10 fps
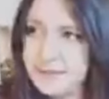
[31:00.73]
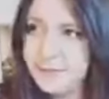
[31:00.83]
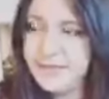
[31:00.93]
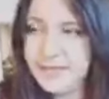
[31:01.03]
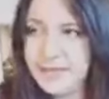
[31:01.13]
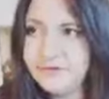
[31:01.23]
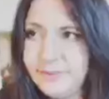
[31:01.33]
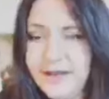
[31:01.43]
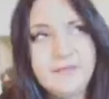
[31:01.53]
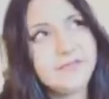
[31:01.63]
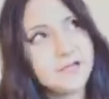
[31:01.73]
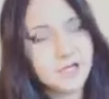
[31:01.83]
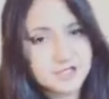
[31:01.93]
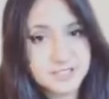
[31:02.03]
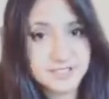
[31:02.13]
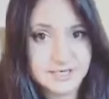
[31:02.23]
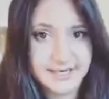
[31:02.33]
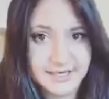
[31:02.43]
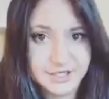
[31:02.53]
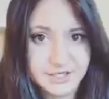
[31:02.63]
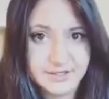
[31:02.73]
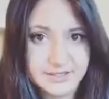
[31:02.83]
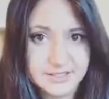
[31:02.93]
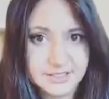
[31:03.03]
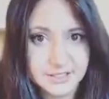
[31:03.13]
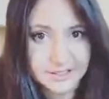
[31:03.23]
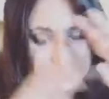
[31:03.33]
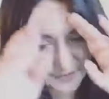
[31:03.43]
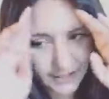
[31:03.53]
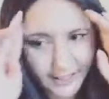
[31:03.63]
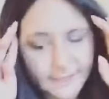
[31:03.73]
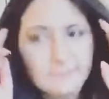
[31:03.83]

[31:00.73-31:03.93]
we hear about the constellation in the stars, right?